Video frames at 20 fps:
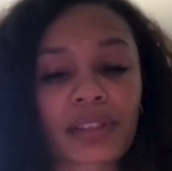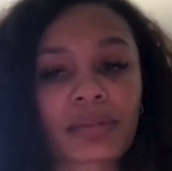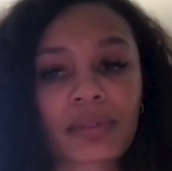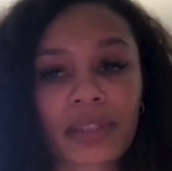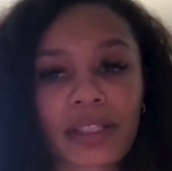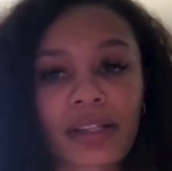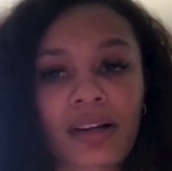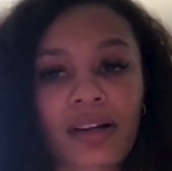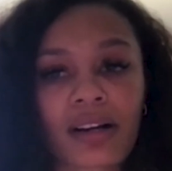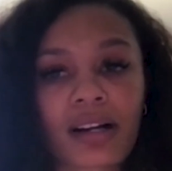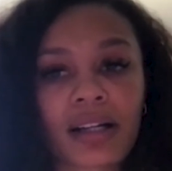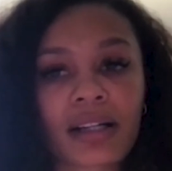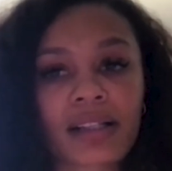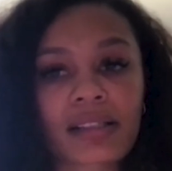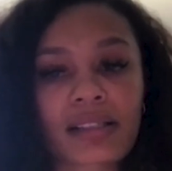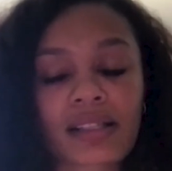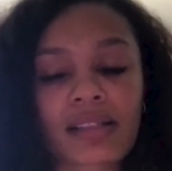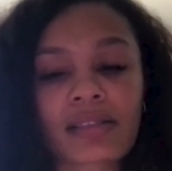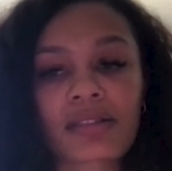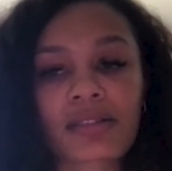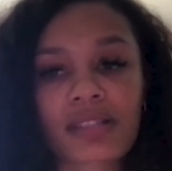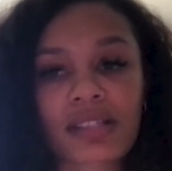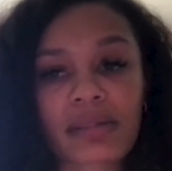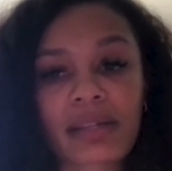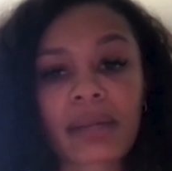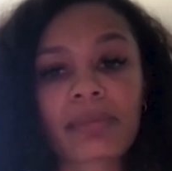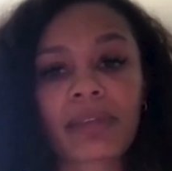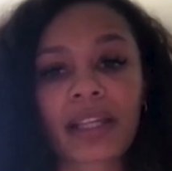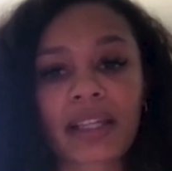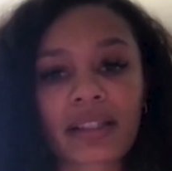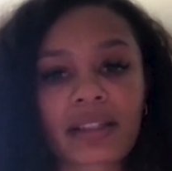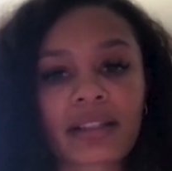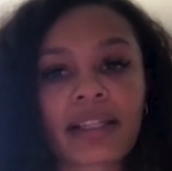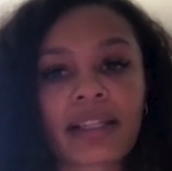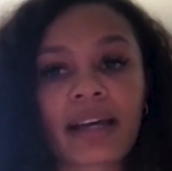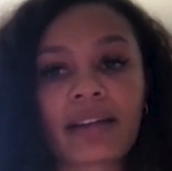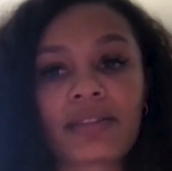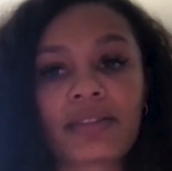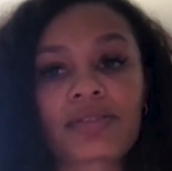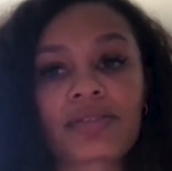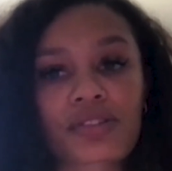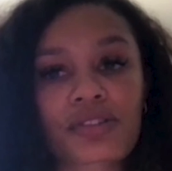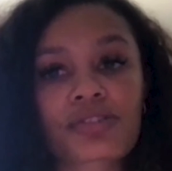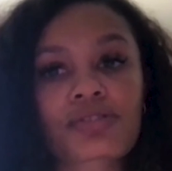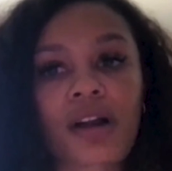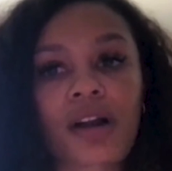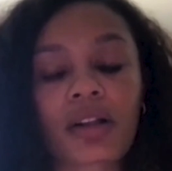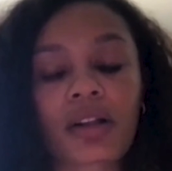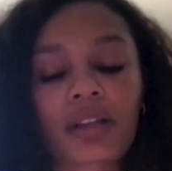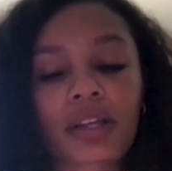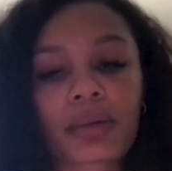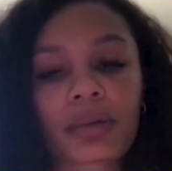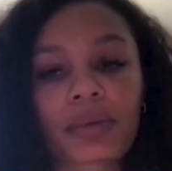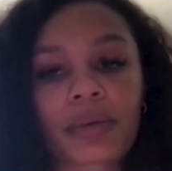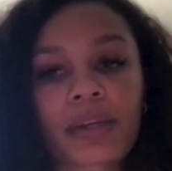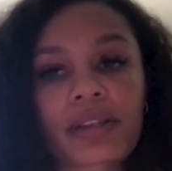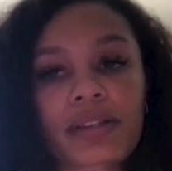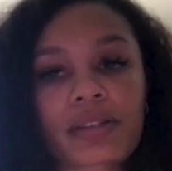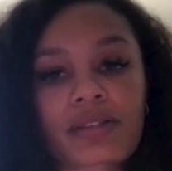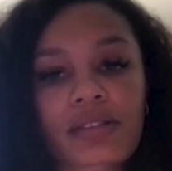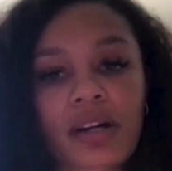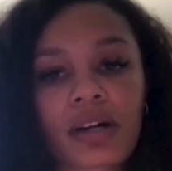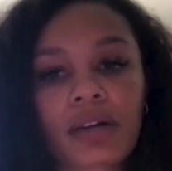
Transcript: really hard because it's still something I'm like, again, just struggling with. So